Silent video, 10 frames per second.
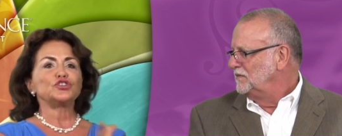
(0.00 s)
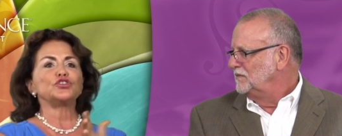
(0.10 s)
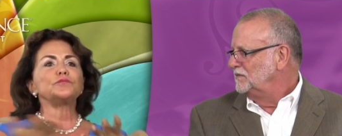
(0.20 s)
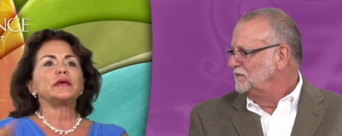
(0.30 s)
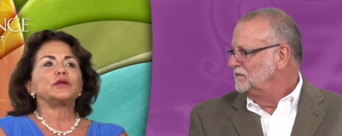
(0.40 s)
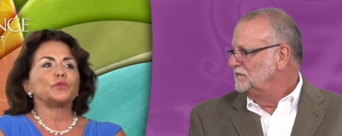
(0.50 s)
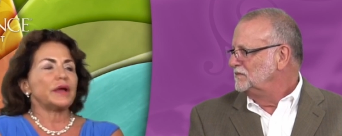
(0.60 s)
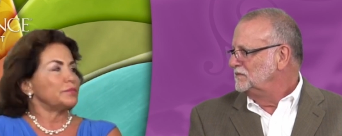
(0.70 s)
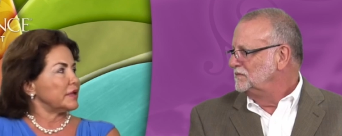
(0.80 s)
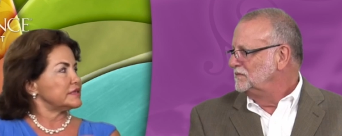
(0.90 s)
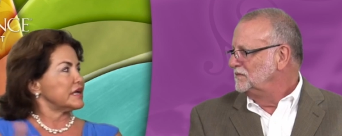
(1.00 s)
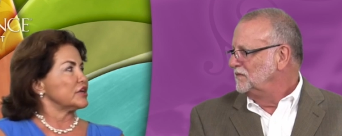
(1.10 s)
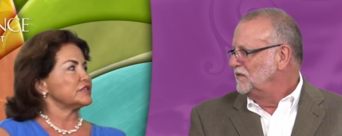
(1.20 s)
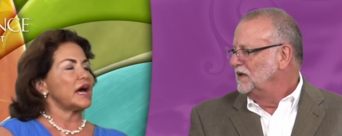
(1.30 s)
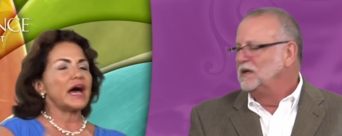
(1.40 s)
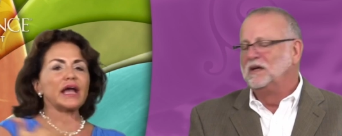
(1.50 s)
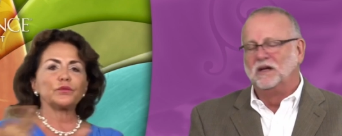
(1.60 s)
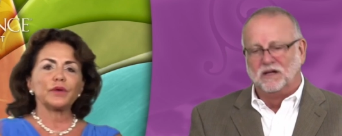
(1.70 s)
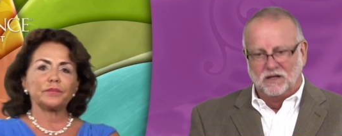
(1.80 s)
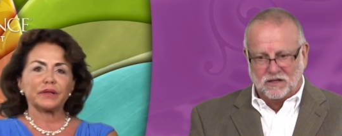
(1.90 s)
Speaker 1: too many red blood cells, a high
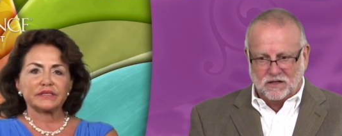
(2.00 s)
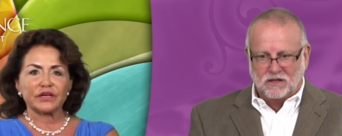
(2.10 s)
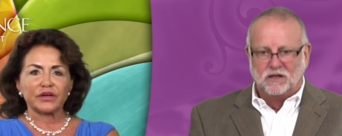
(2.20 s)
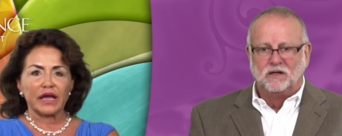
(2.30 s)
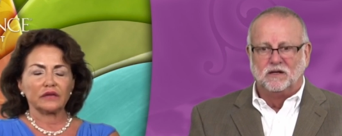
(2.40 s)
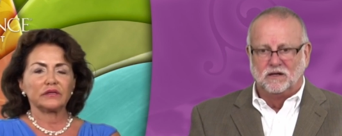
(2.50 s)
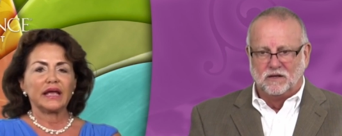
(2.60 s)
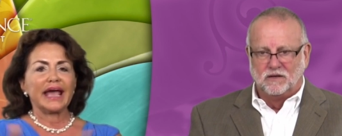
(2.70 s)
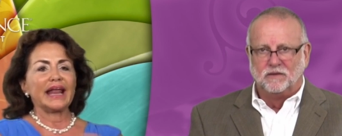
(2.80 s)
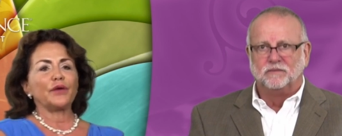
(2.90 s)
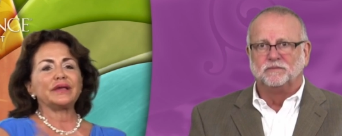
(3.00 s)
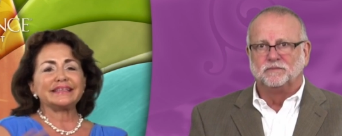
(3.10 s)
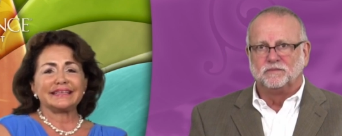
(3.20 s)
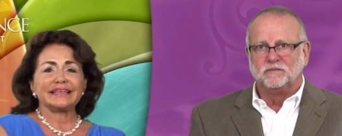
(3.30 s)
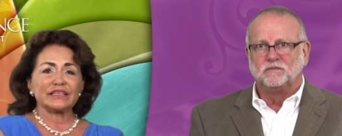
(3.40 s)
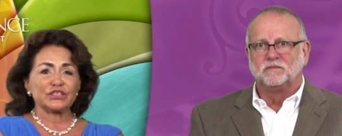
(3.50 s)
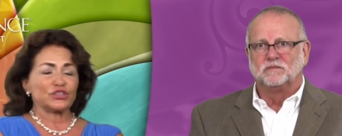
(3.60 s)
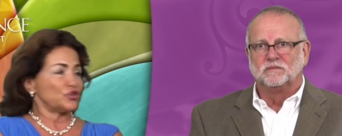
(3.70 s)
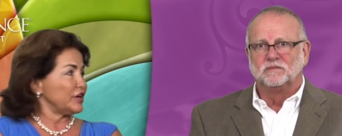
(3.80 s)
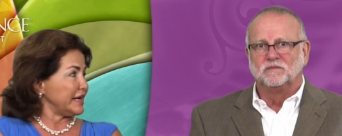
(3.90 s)
red blood cell count, and how easy it is to
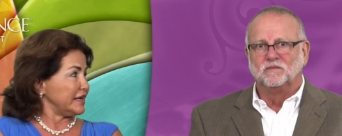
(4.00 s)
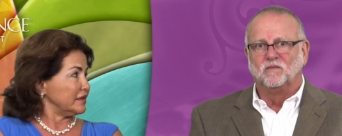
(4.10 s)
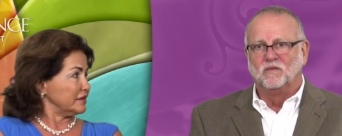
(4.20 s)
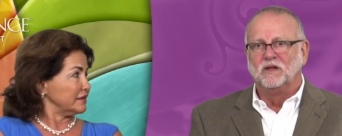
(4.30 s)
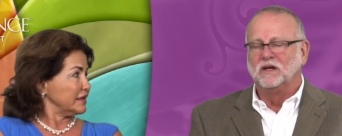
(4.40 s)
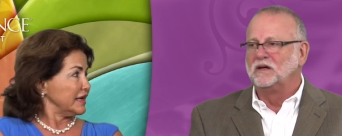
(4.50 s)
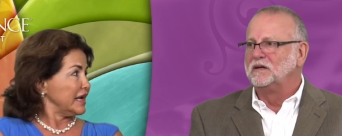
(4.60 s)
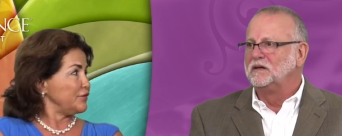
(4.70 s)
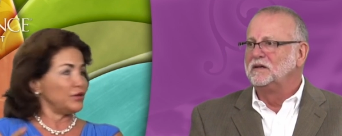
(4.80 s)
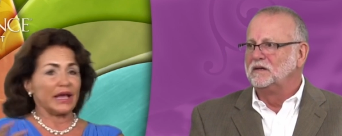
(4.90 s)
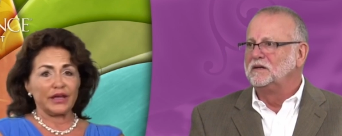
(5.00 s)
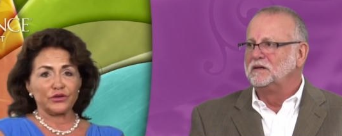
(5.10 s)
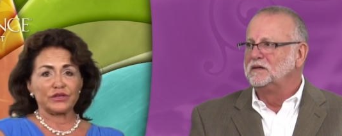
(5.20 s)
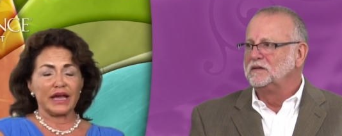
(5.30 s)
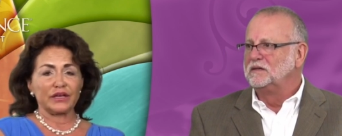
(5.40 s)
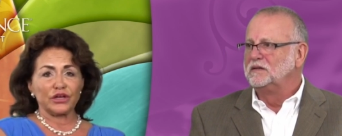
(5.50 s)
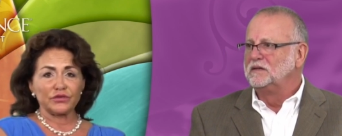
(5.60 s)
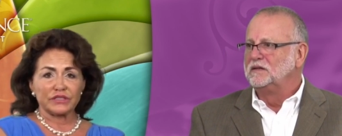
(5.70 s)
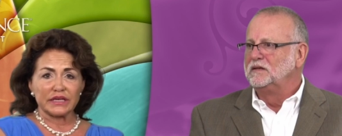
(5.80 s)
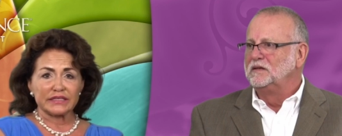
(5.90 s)
treat yeah. if you get your
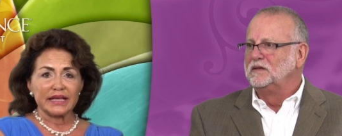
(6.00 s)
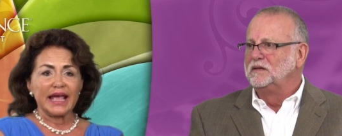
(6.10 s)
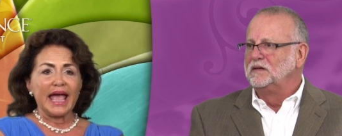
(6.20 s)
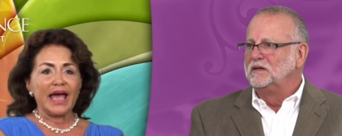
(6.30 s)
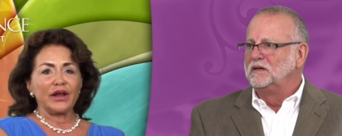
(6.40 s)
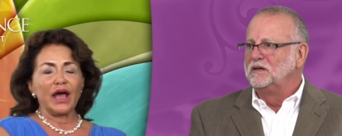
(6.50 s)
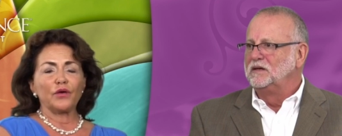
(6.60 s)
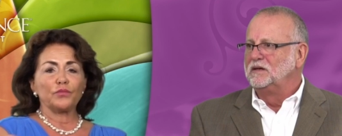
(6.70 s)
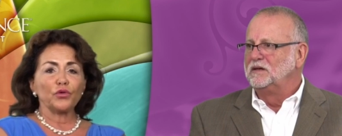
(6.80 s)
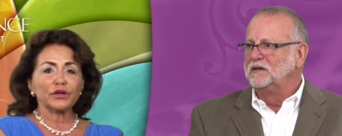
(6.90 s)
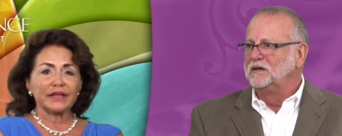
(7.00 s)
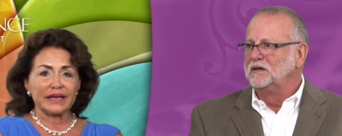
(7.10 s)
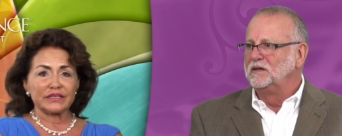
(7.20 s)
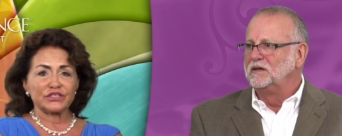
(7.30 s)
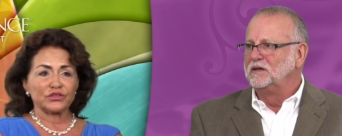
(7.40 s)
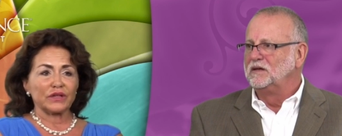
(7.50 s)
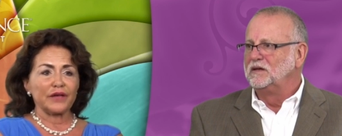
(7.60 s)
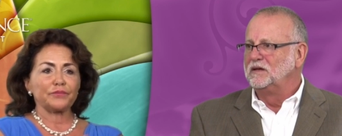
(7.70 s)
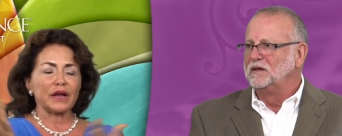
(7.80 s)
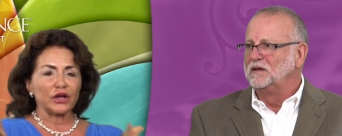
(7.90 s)
diagnosis and how important that is to your
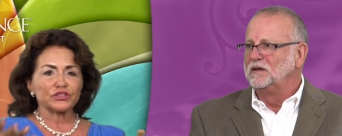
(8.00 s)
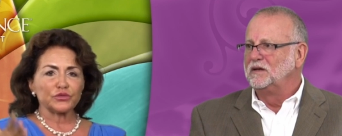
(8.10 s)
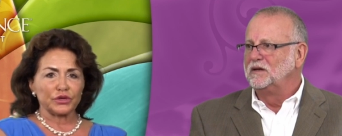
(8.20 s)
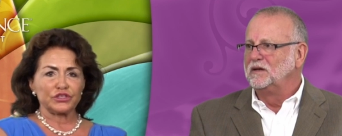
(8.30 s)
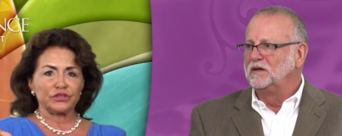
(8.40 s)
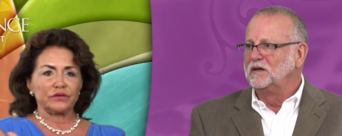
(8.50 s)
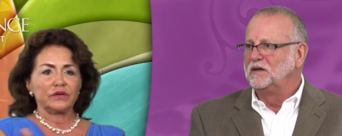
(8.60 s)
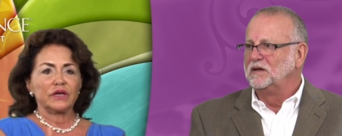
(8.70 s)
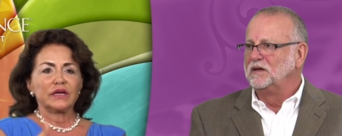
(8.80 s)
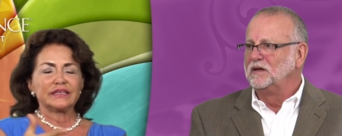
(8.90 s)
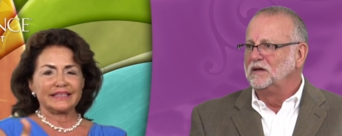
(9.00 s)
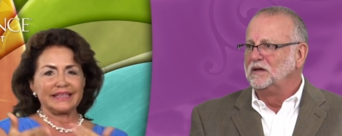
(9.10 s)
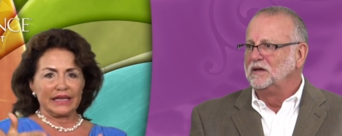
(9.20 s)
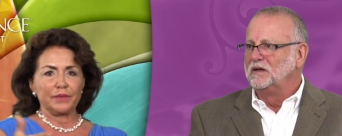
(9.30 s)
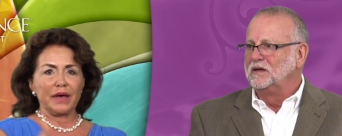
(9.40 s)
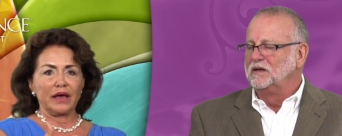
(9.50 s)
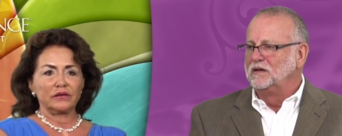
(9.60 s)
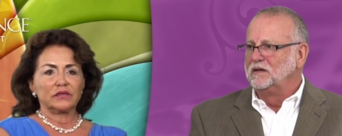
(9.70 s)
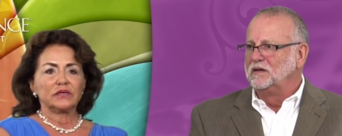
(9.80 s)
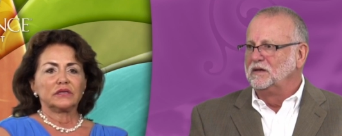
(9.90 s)
life. But I also want you to think
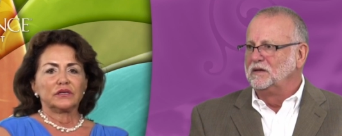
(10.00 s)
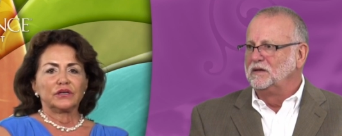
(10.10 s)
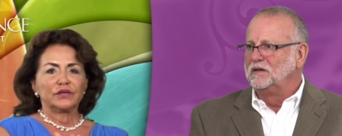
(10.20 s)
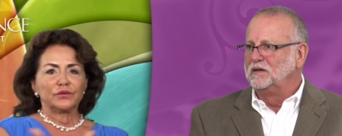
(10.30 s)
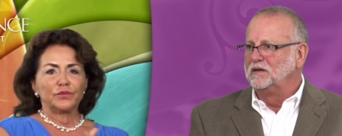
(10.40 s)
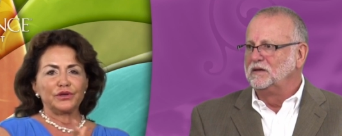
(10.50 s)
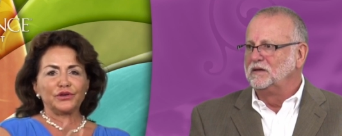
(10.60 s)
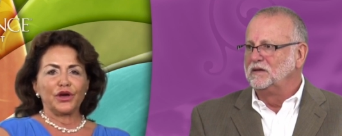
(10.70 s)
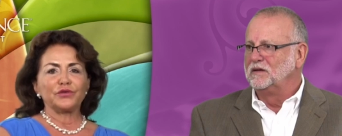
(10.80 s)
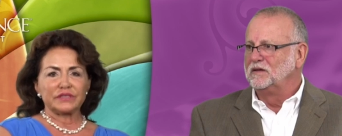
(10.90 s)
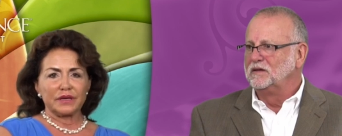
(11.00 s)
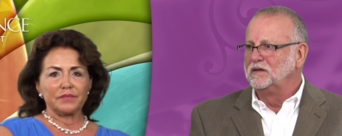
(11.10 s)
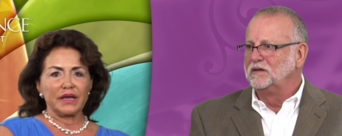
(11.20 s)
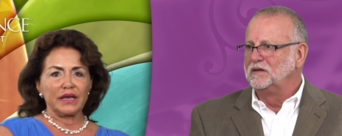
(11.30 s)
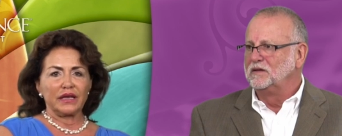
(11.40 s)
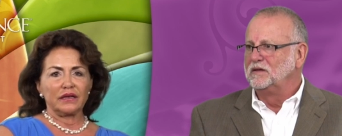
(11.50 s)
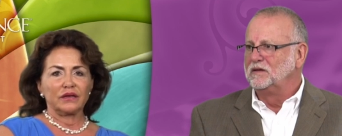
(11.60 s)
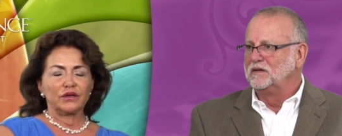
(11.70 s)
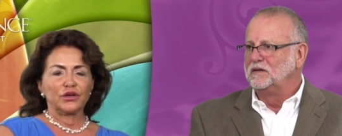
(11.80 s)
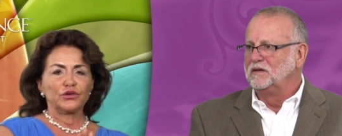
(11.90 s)
about when you go to somebody
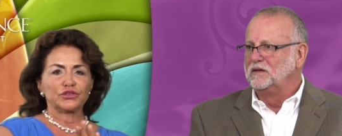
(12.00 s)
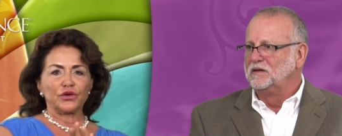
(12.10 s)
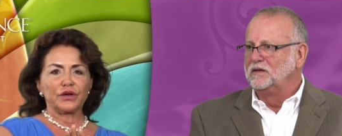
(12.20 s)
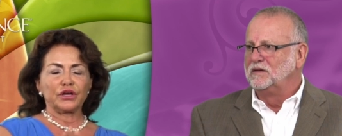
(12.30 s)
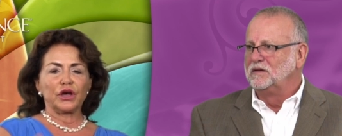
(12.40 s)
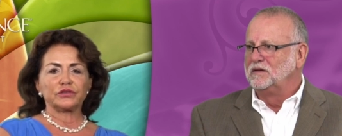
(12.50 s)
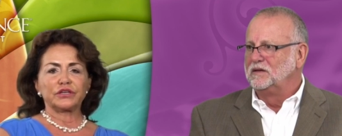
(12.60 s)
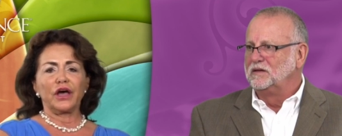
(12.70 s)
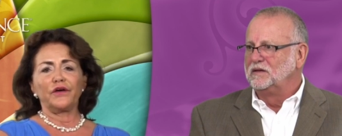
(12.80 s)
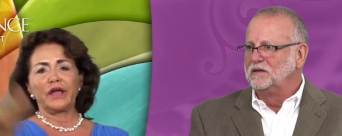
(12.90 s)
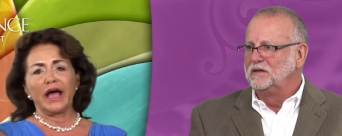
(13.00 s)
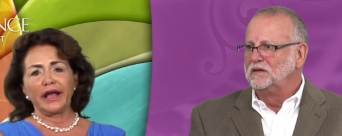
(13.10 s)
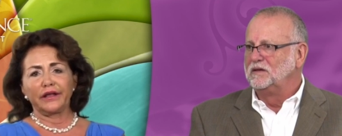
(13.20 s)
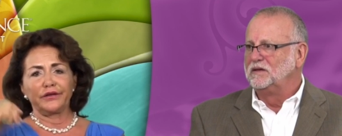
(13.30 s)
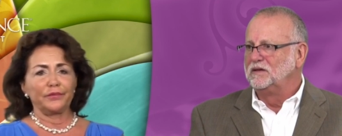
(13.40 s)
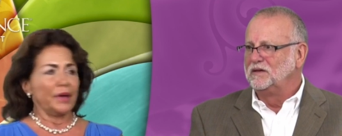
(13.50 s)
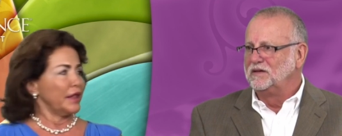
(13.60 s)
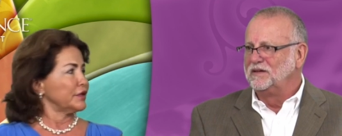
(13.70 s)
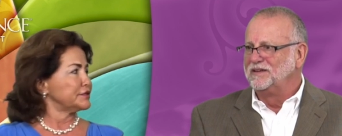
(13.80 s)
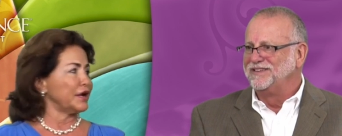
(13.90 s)
who's going goes, yo oh, yeah, I can do
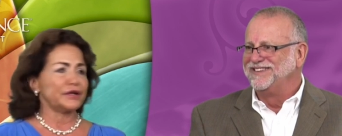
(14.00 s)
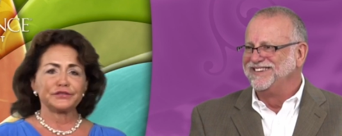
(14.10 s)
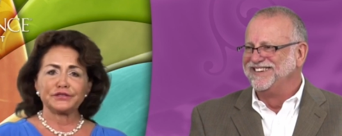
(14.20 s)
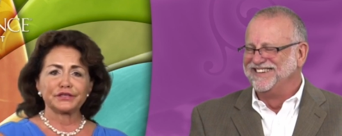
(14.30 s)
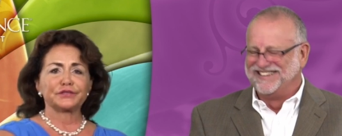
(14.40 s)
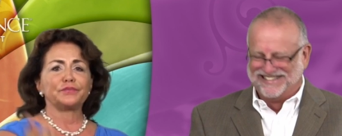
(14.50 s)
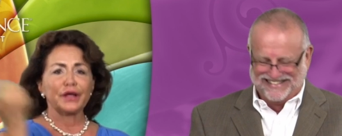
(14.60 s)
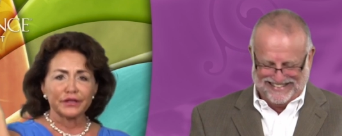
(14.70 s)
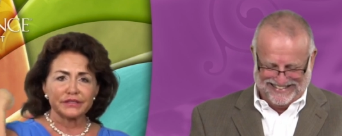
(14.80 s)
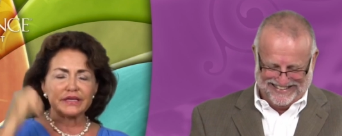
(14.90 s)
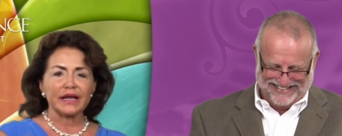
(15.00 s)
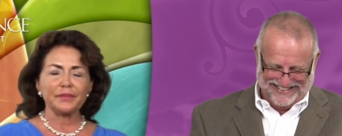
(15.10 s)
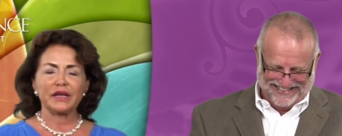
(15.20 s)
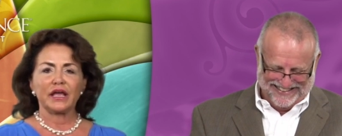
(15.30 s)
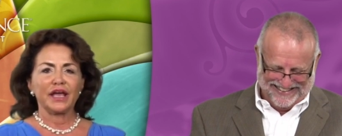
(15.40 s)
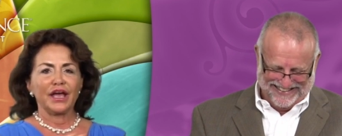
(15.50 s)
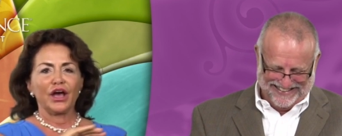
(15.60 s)
pellets, I can stick some pellets in. I mean,